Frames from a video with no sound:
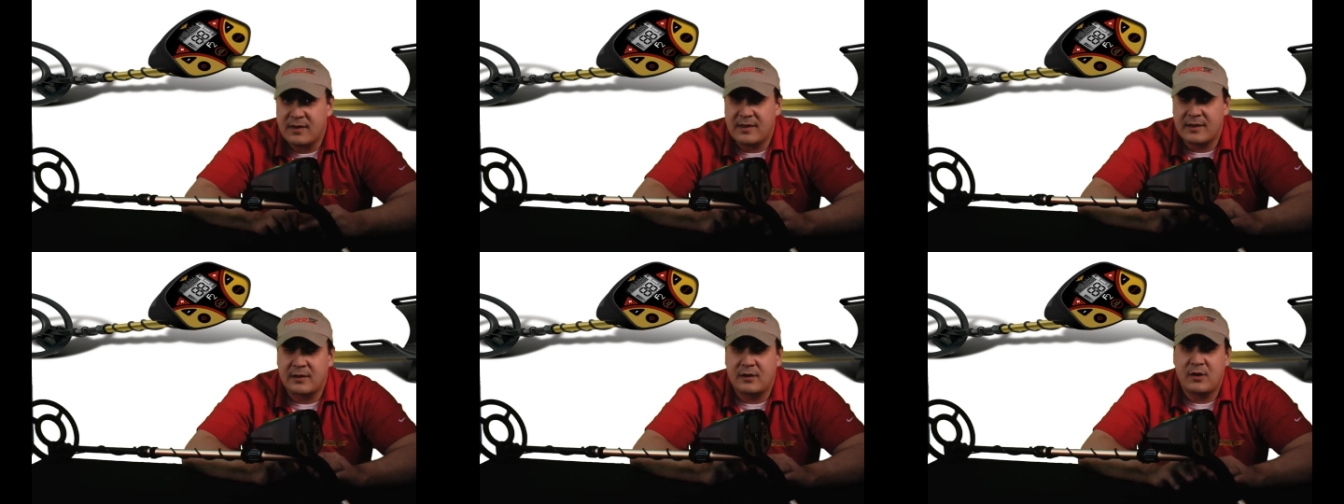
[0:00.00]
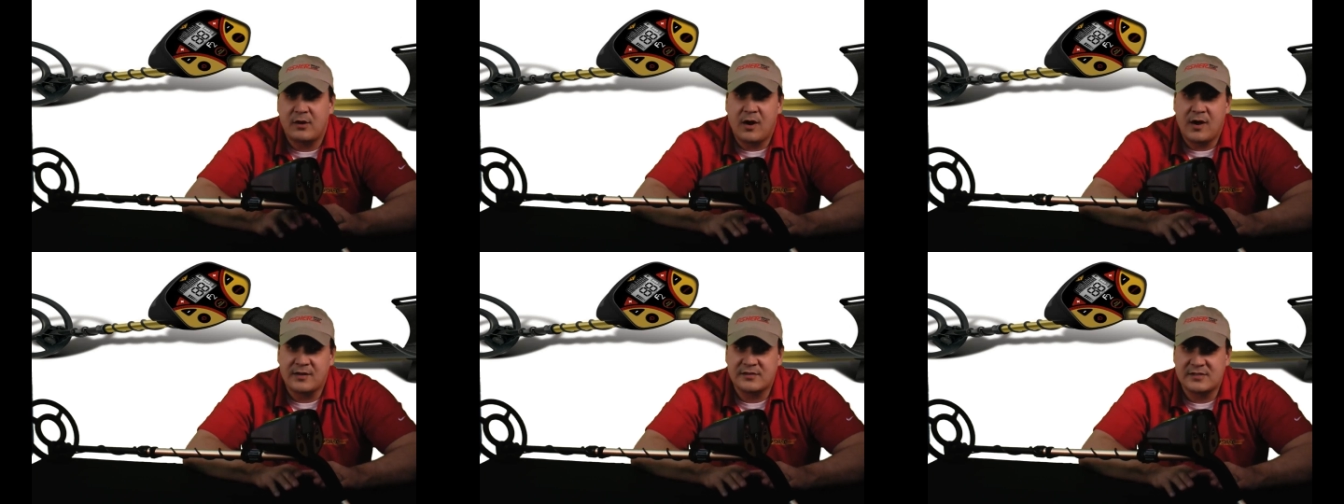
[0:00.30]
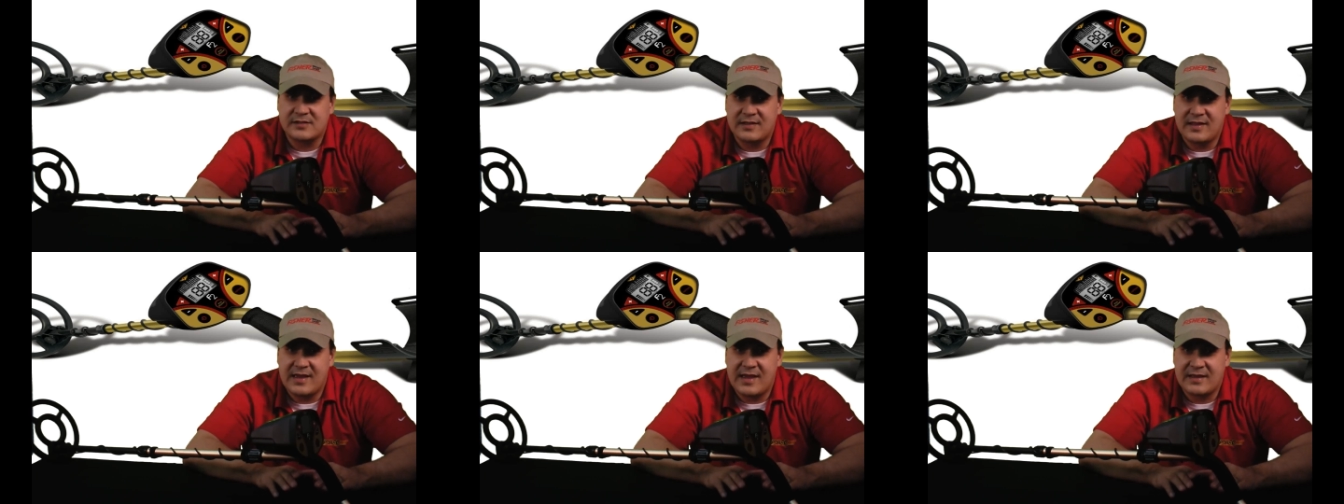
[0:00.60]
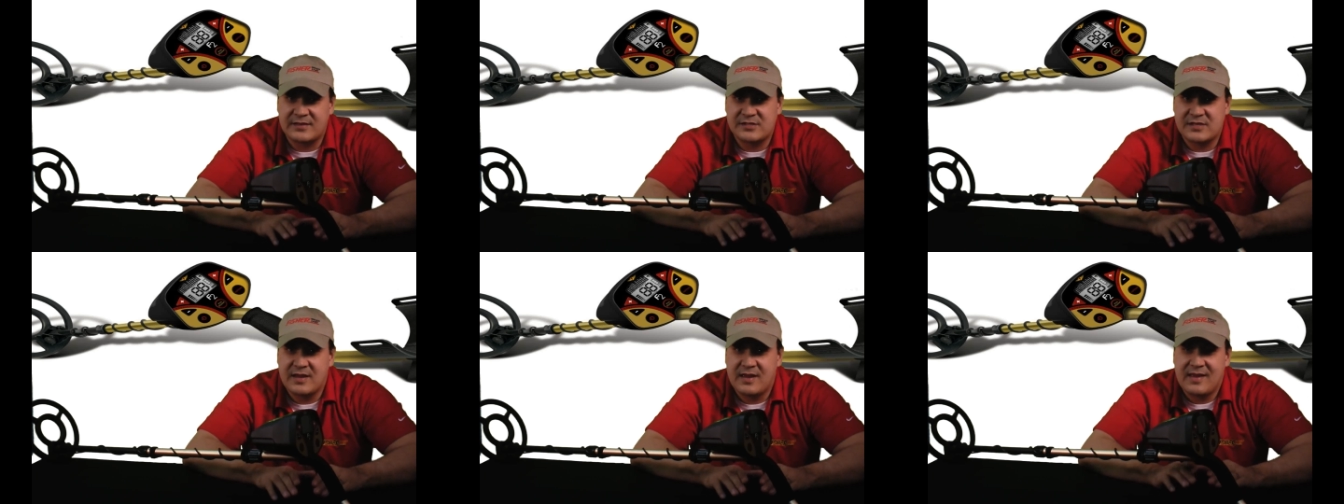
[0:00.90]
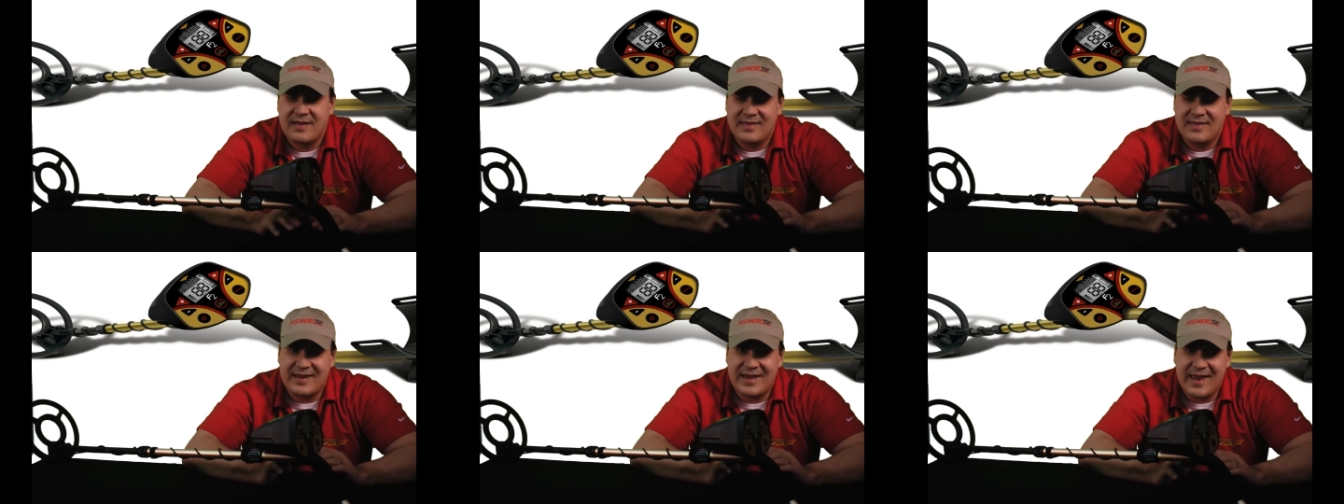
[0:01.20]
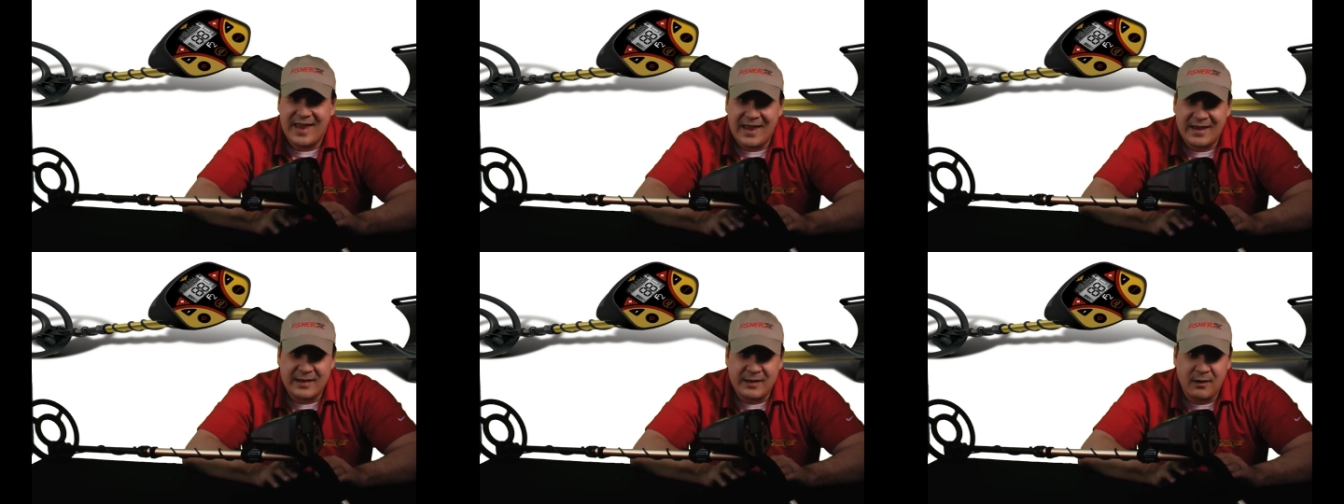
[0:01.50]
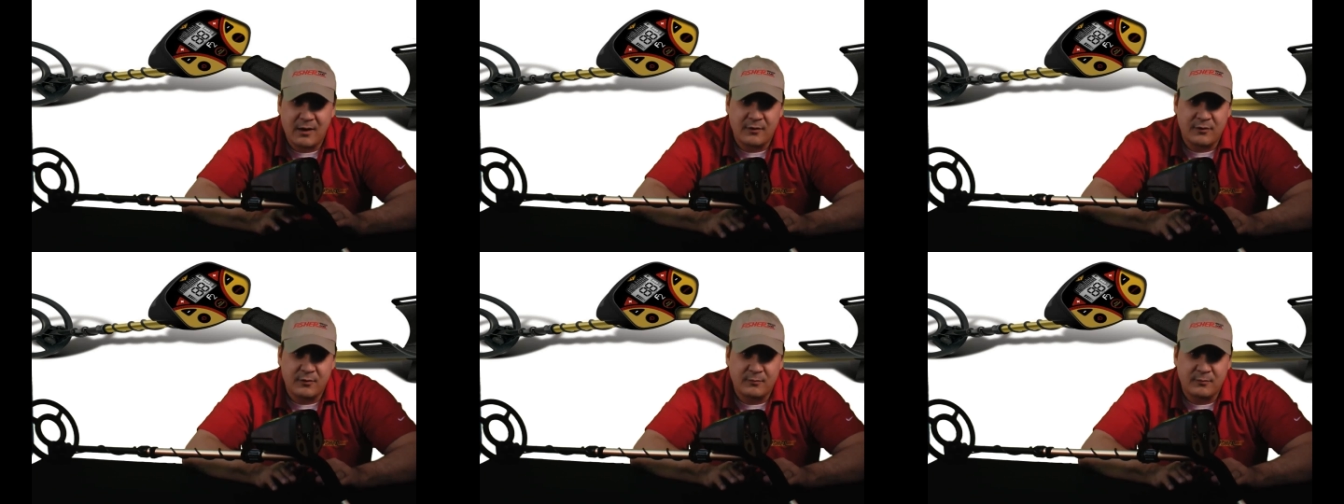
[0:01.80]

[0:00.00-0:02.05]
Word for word: and costs less than any